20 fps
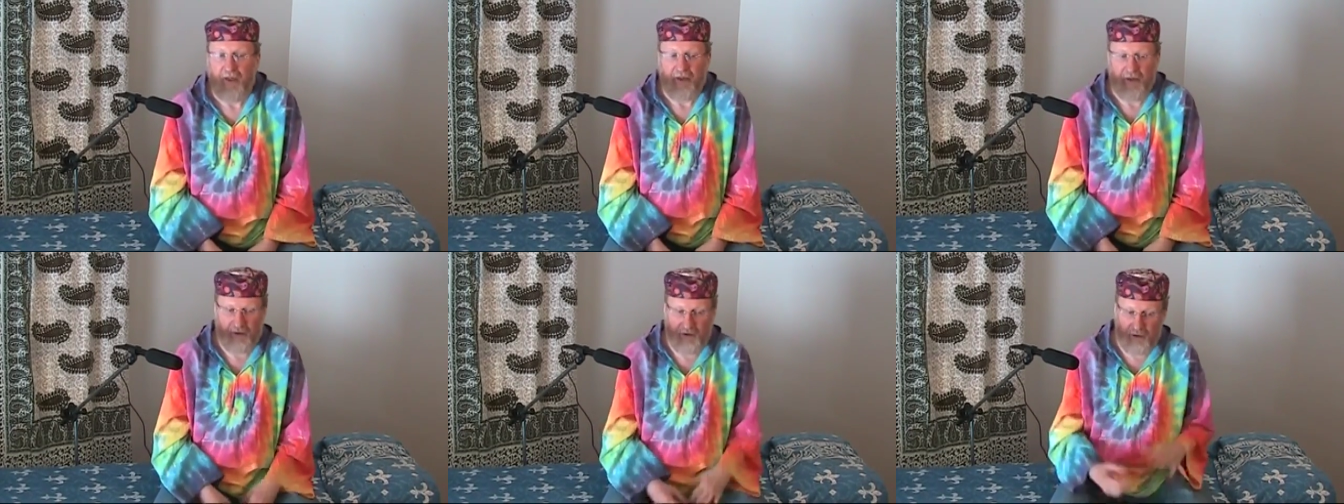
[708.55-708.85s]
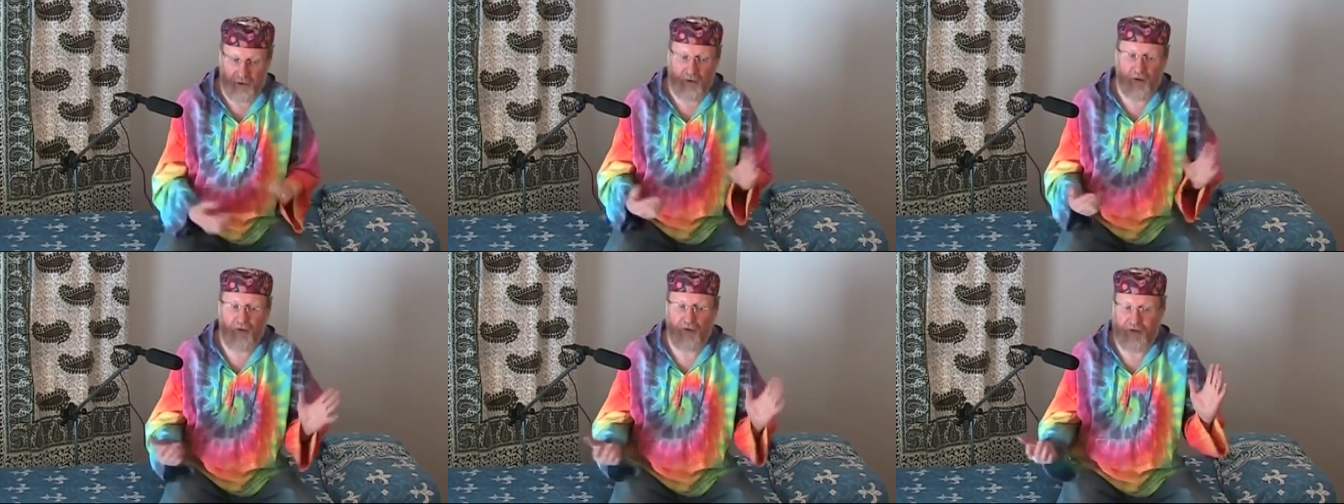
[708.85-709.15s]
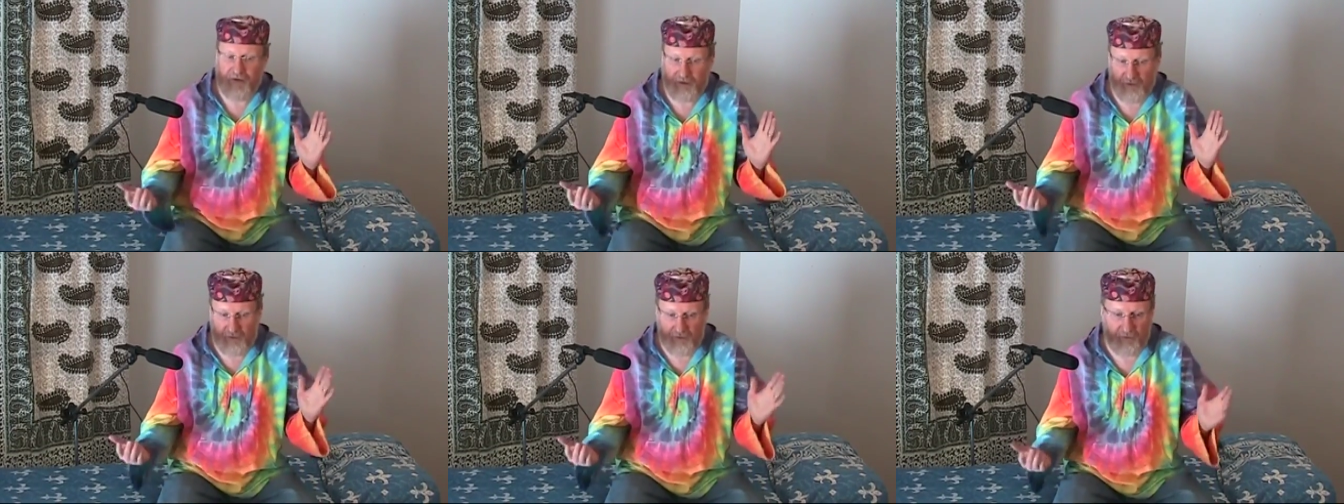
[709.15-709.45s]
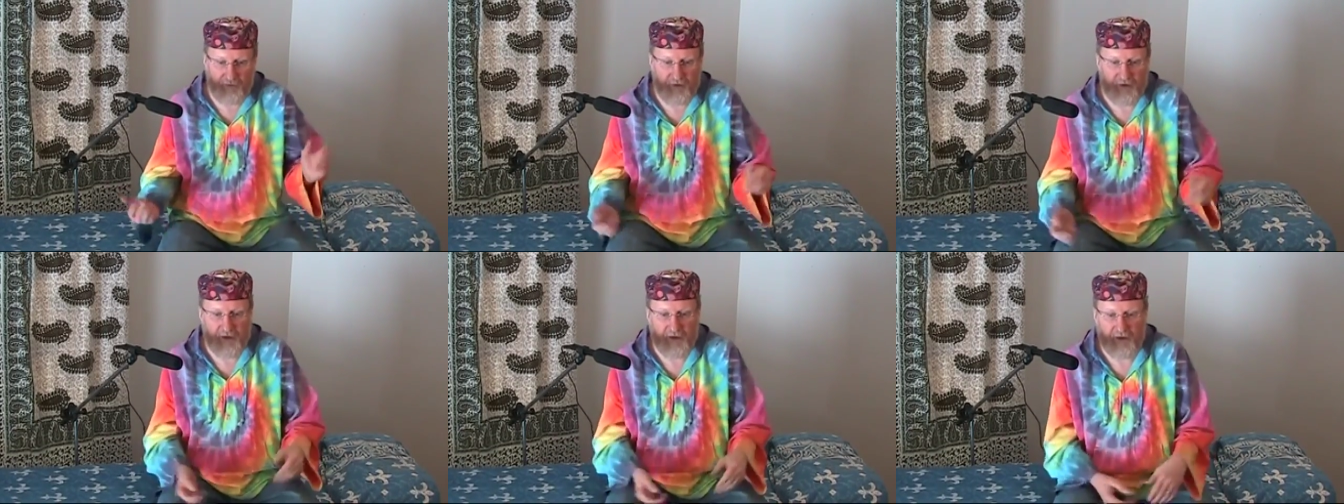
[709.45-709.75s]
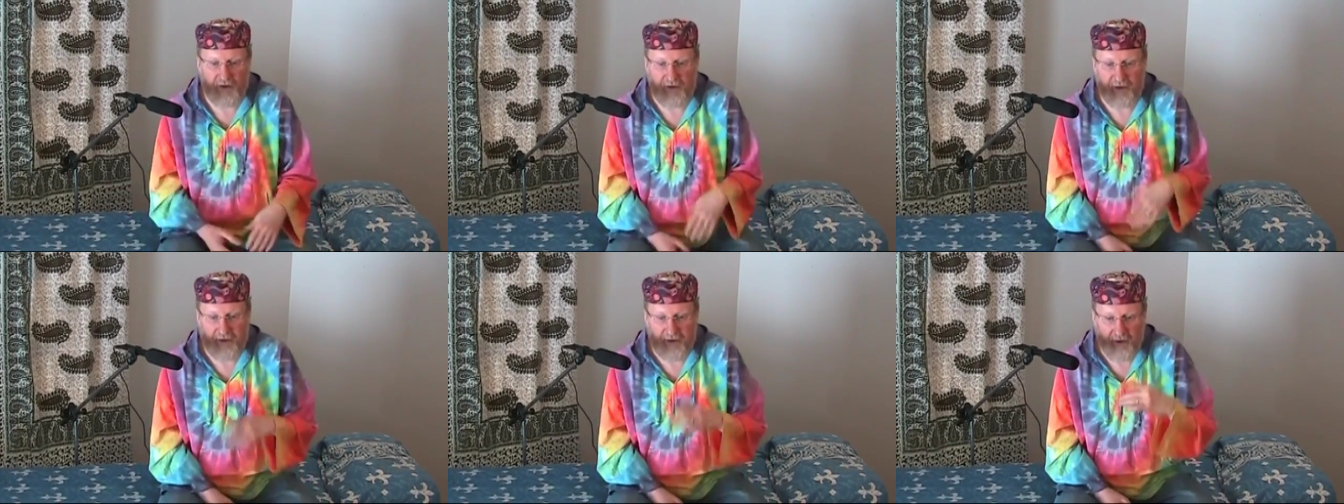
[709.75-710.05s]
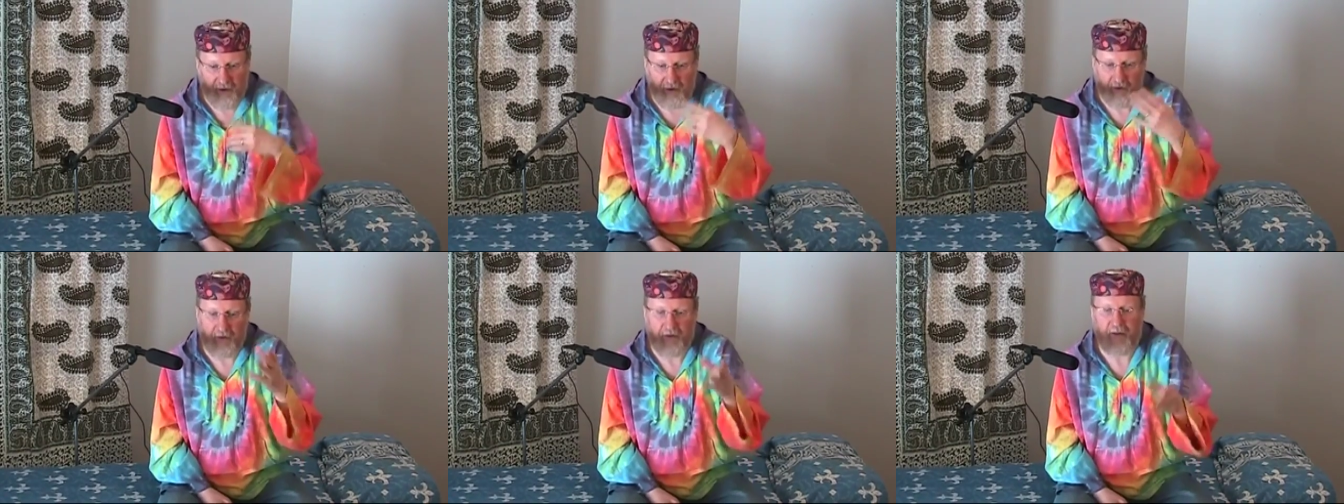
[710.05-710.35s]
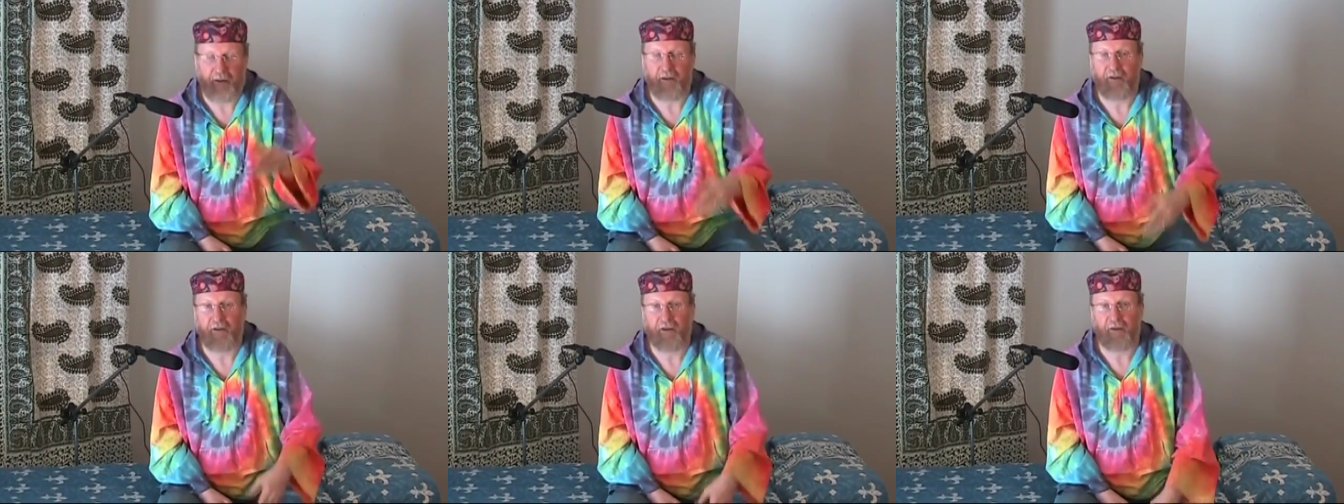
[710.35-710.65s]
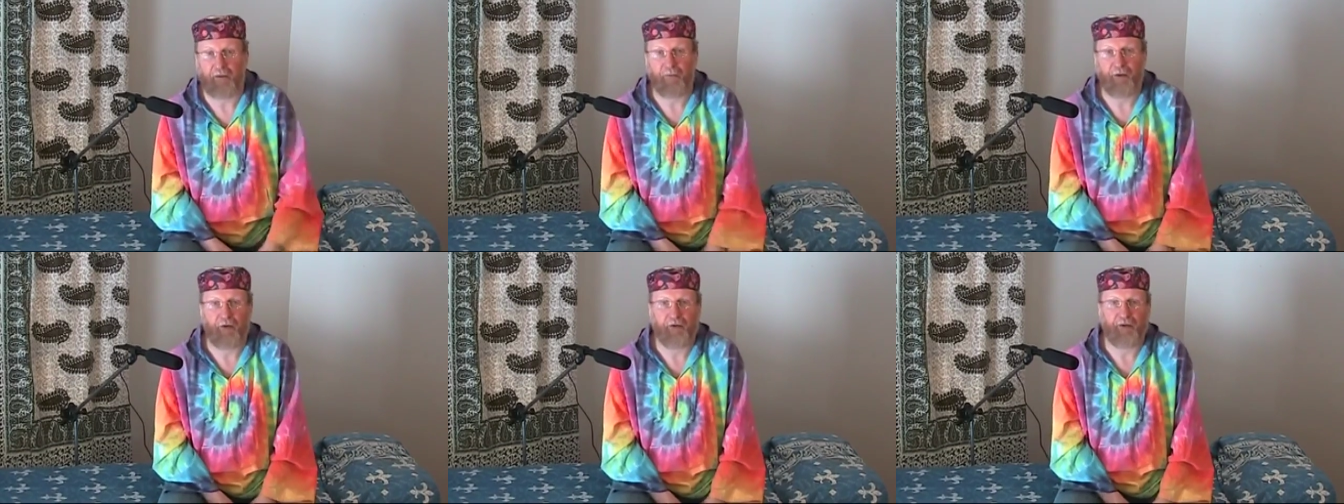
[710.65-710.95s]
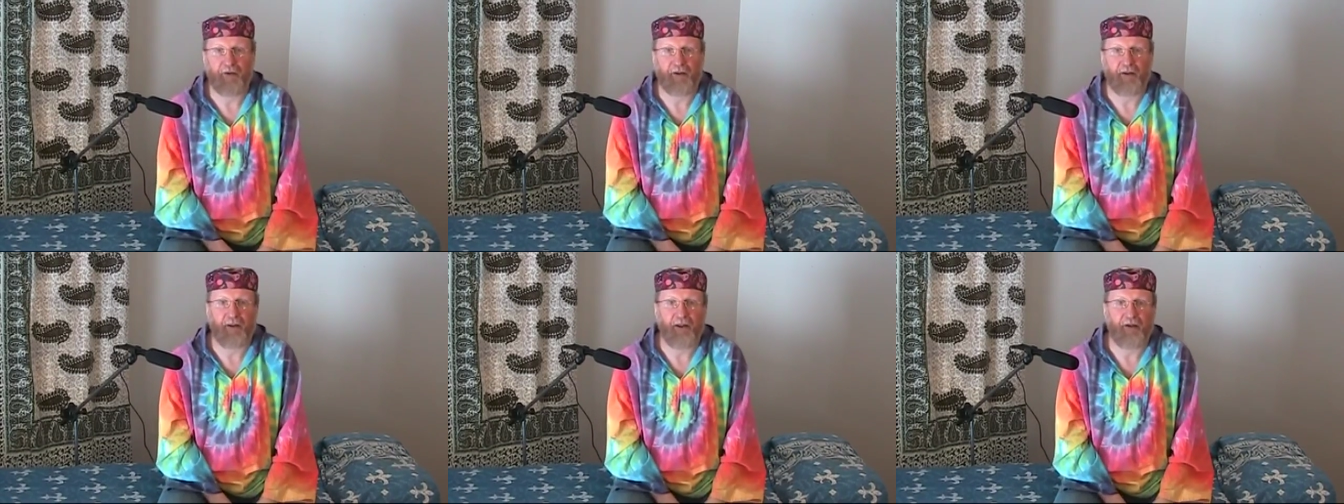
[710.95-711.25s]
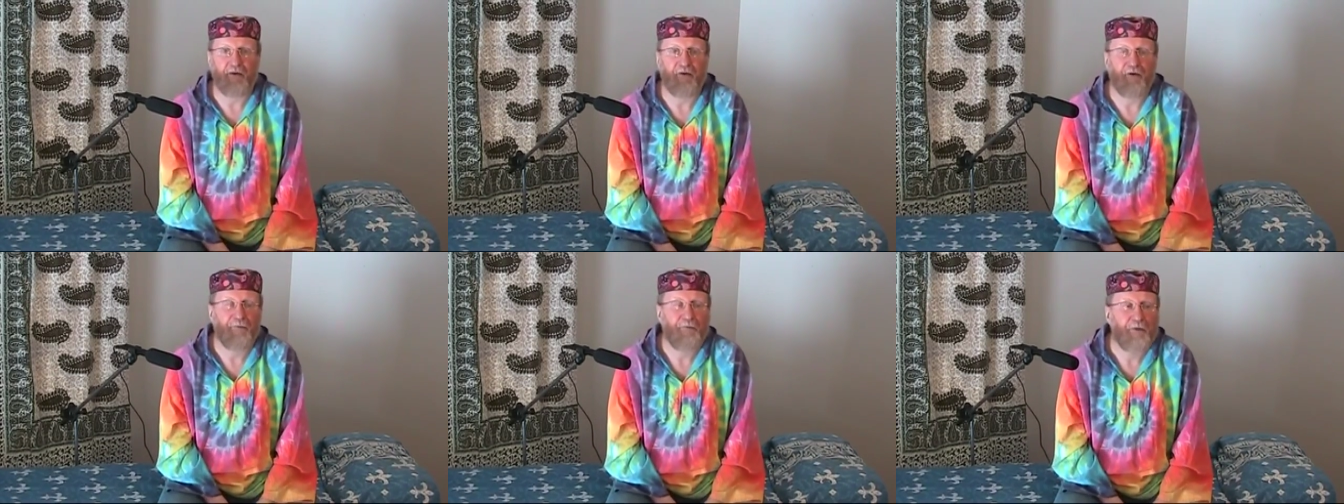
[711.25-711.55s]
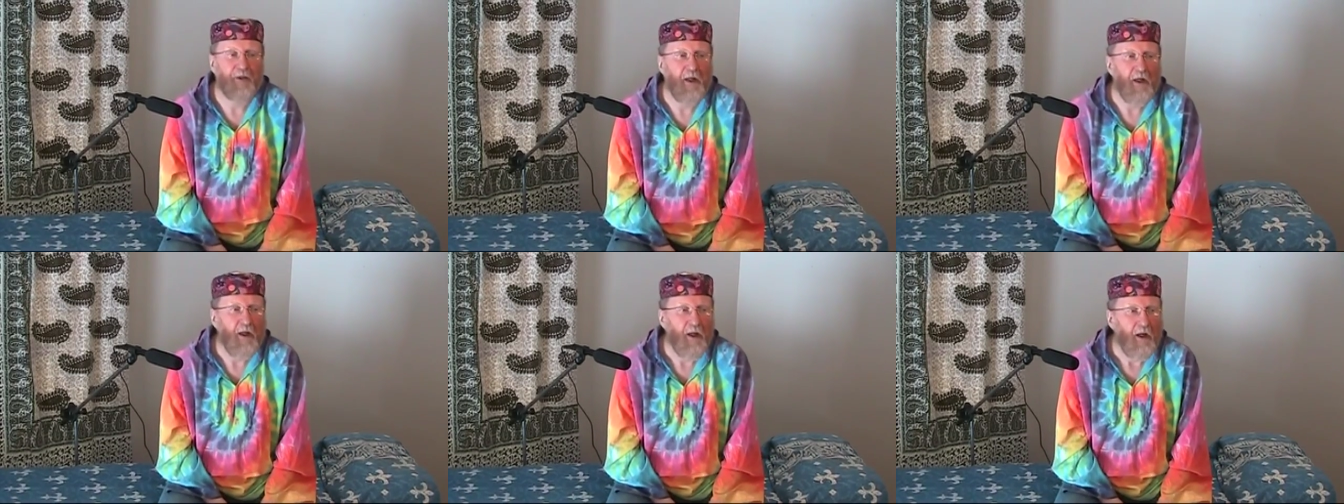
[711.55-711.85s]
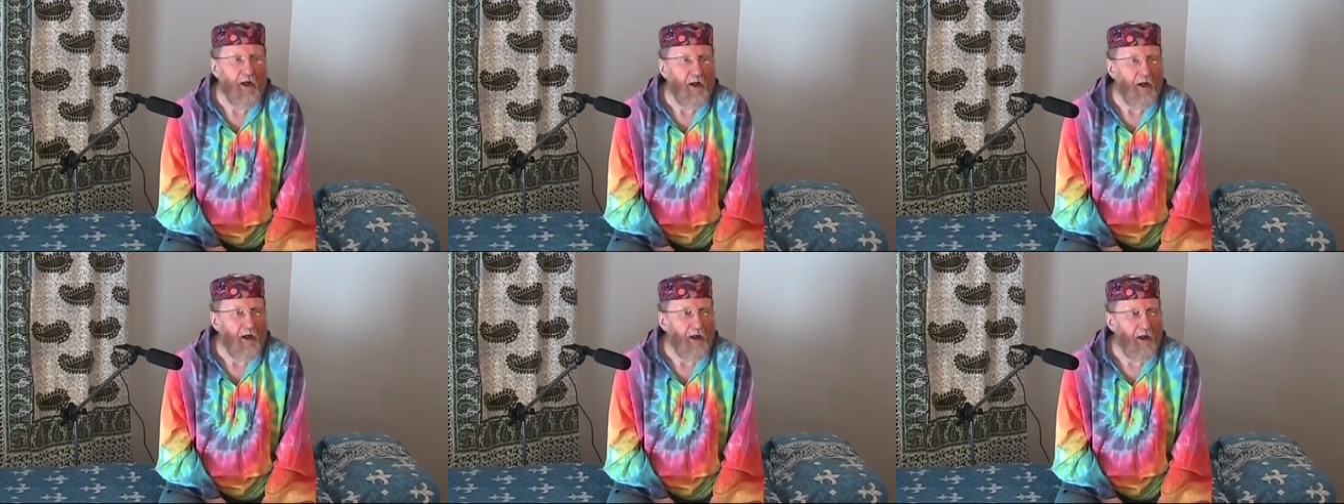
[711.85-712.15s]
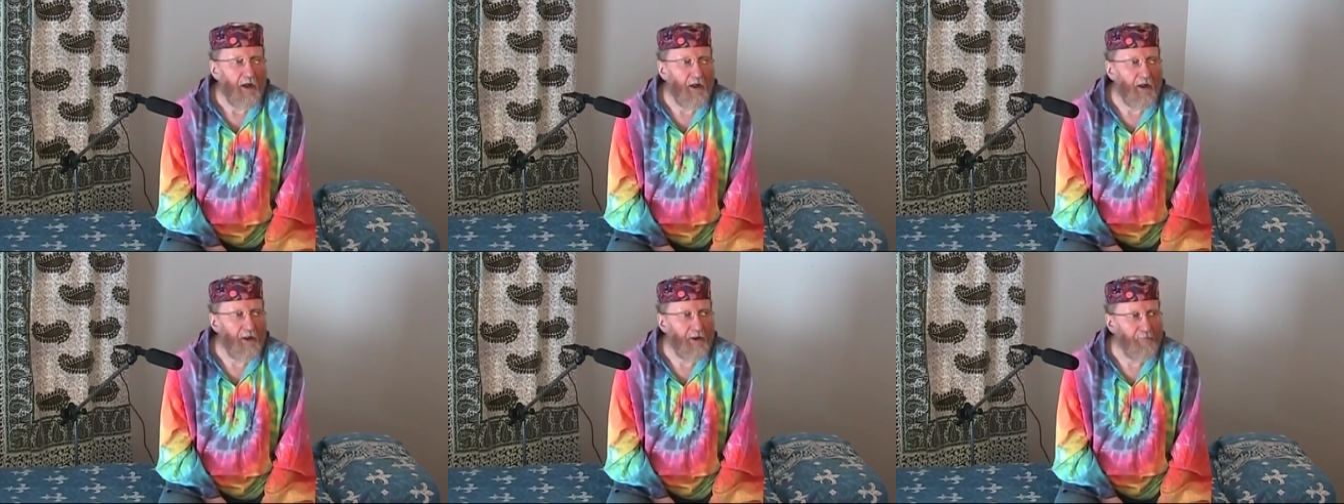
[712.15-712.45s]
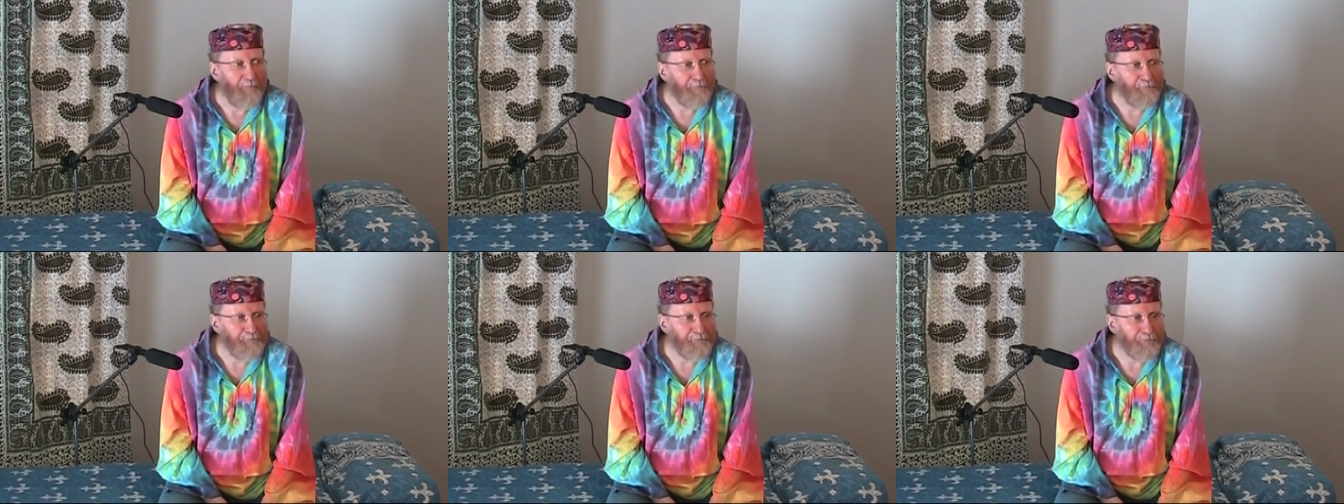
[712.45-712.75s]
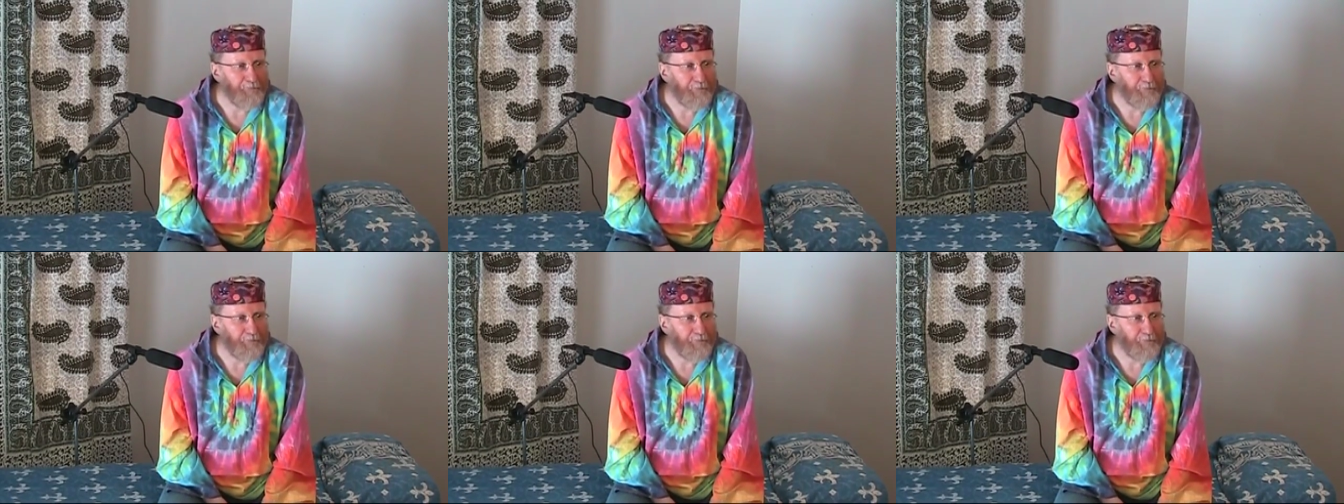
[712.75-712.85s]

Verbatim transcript: And I know it's not physical, I, I can tell about that later. Um,